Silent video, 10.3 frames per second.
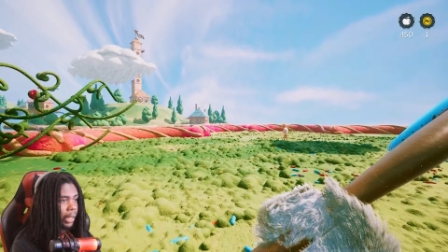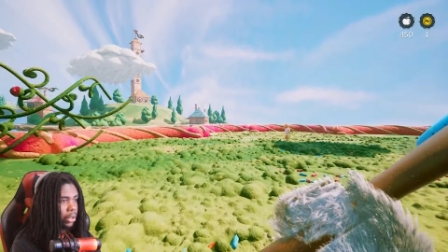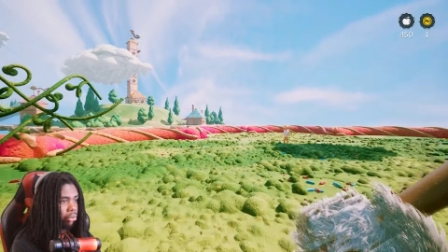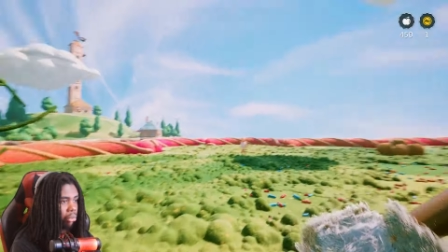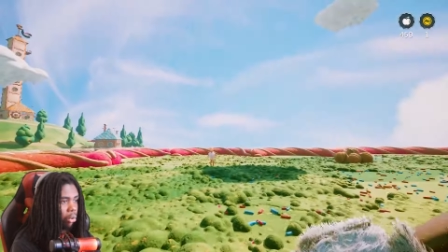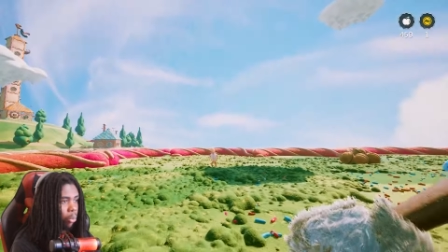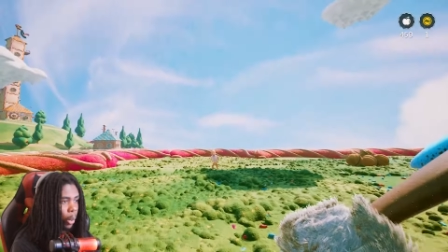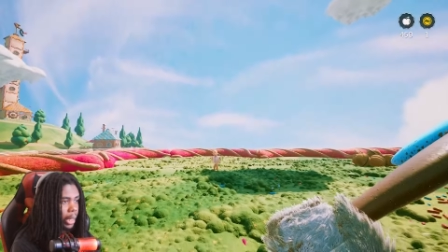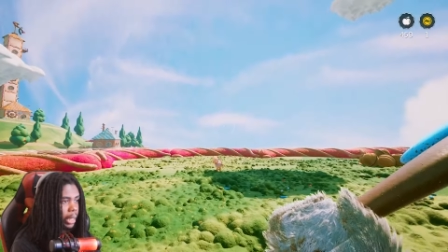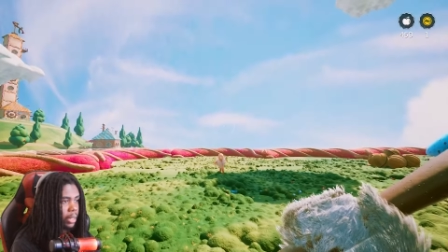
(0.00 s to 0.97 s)
If I throw
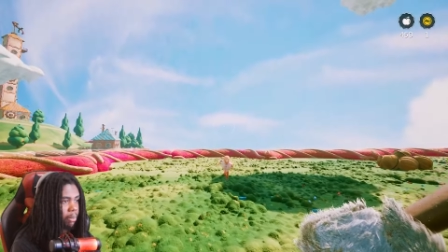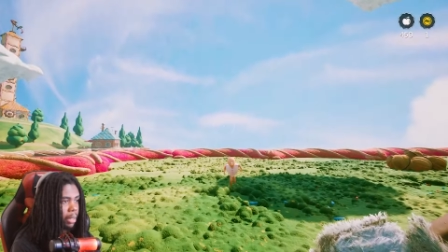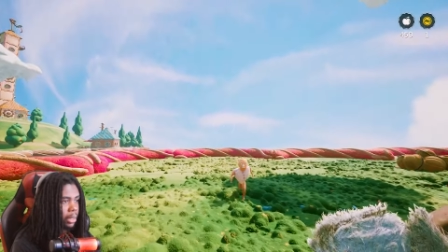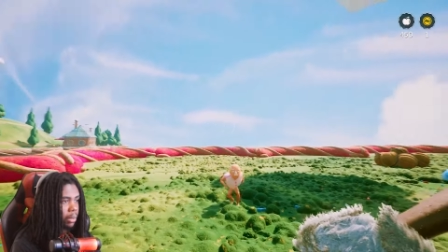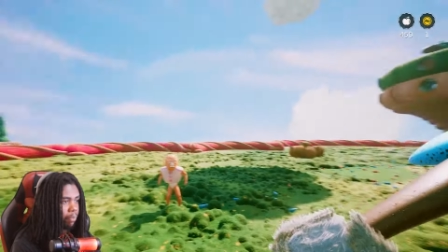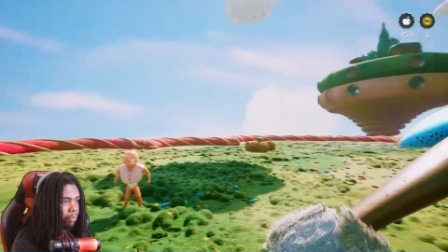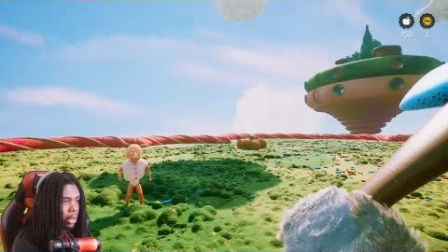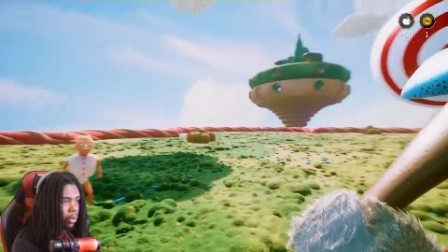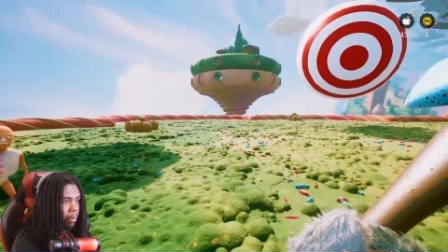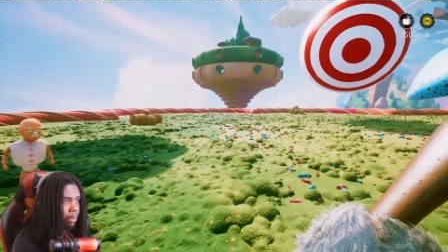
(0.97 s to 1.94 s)
one of these mid little